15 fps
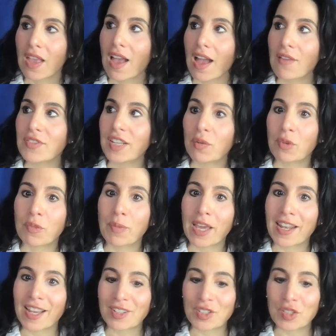I've dealt with bad
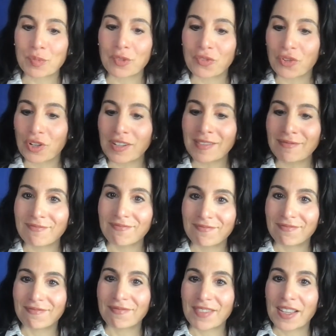actors before.
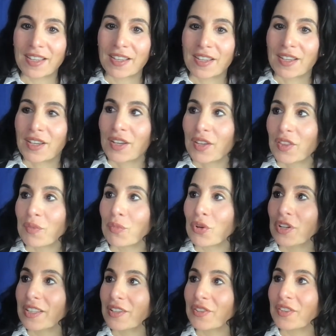The more
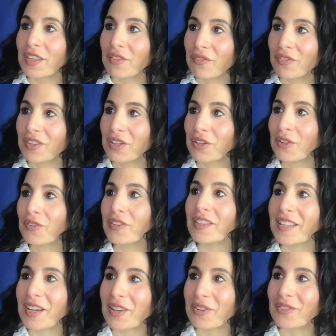guilt they feel, the
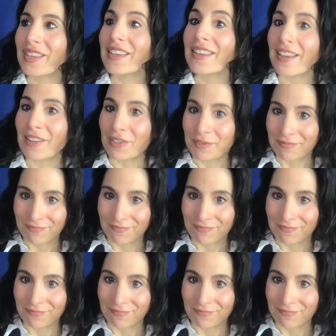louder they yell.